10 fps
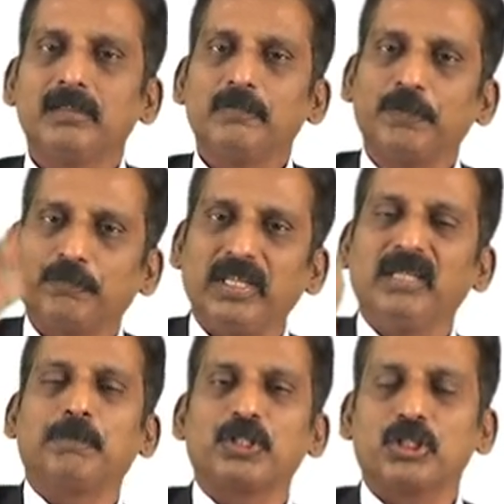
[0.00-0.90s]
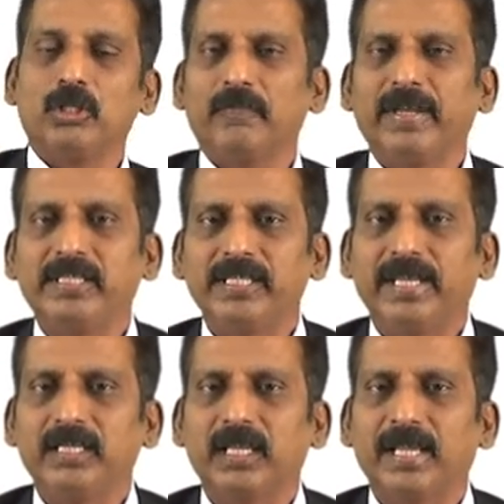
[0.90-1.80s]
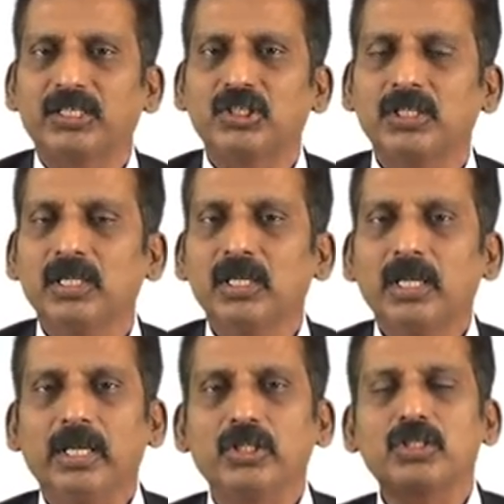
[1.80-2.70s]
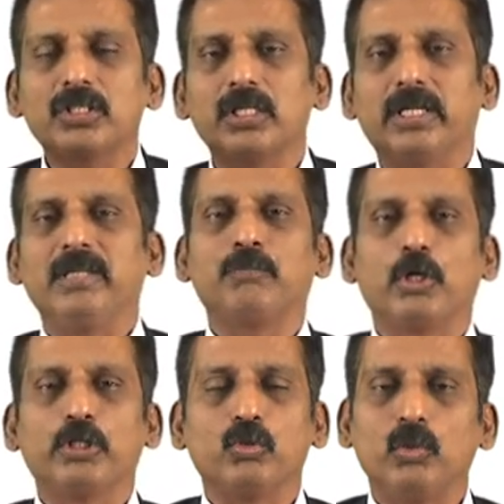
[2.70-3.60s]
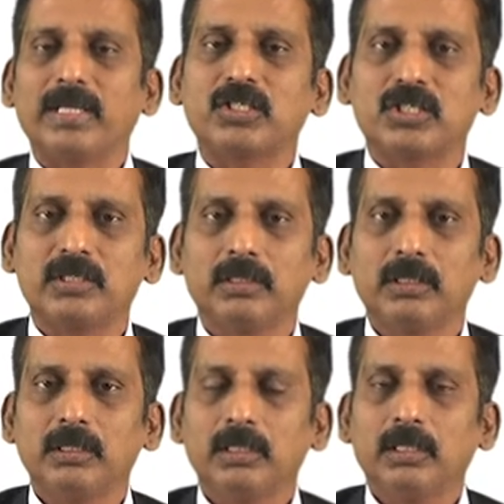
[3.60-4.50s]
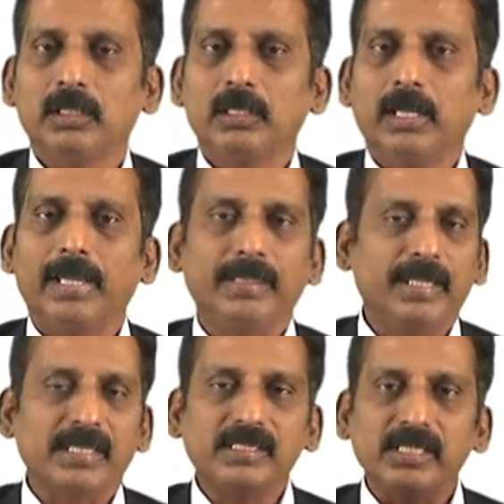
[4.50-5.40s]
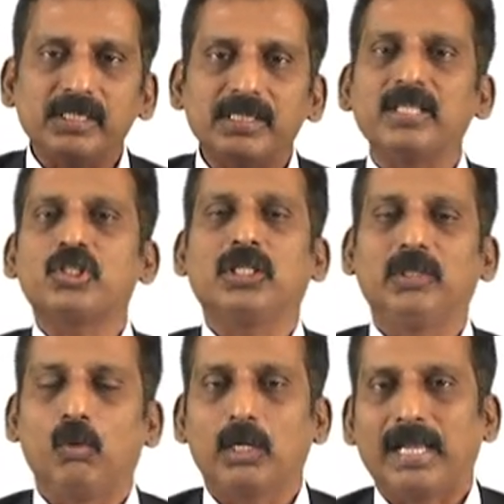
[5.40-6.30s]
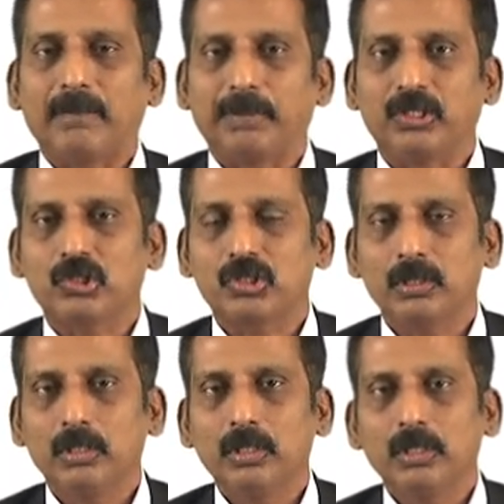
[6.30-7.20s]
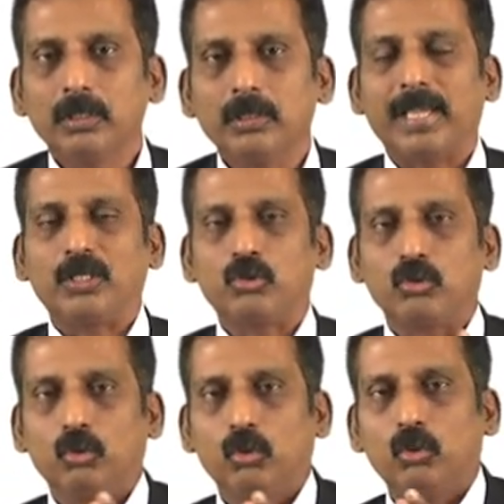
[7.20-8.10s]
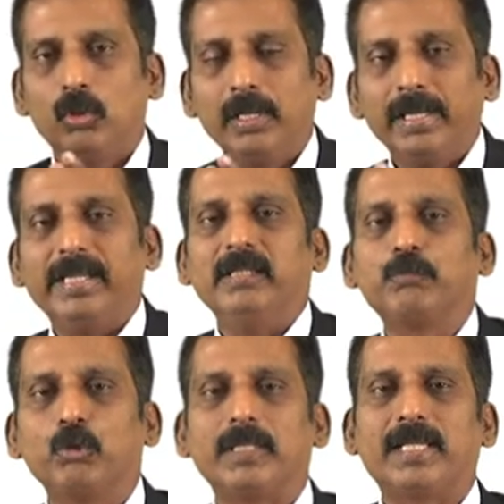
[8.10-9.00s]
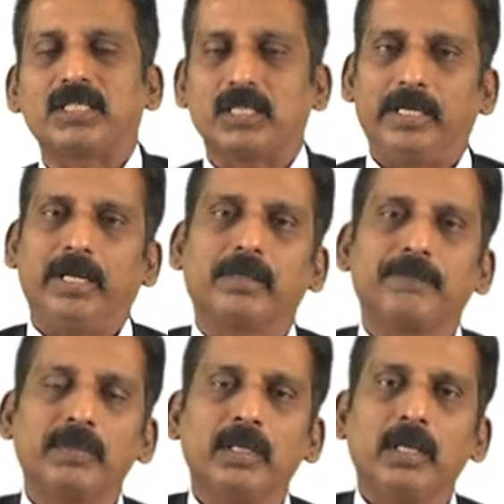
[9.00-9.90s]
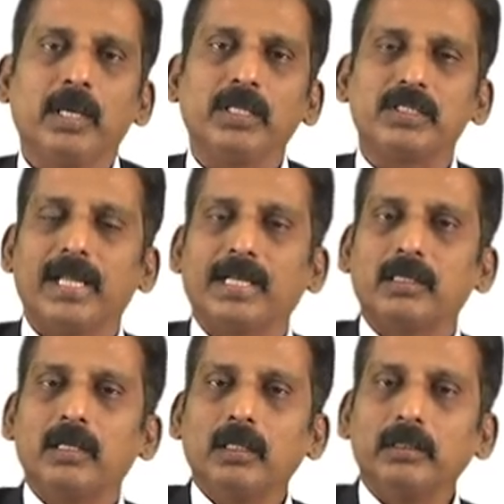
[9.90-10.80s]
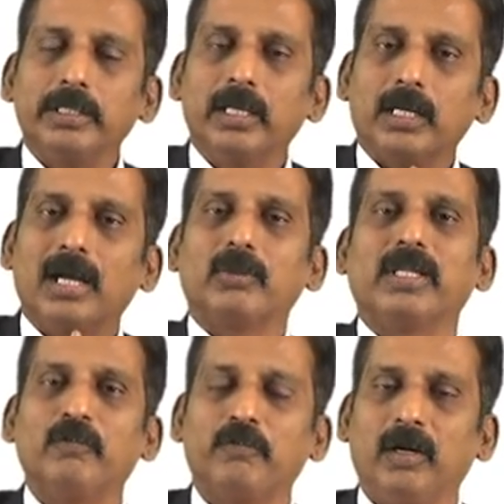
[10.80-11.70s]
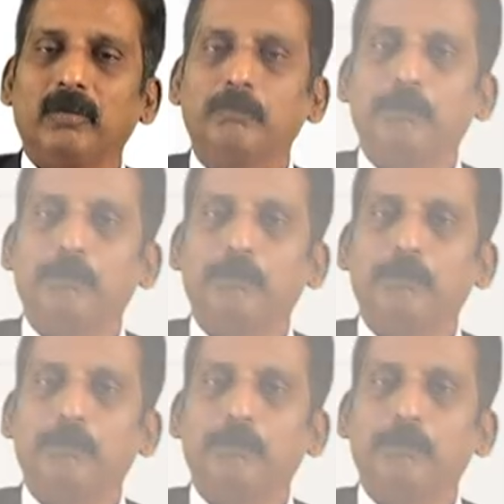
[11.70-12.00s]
15% of 88 lakhs is 13.2 lakhs. And thus essentially what happens, thanks to input tax credit, is that the accounting firm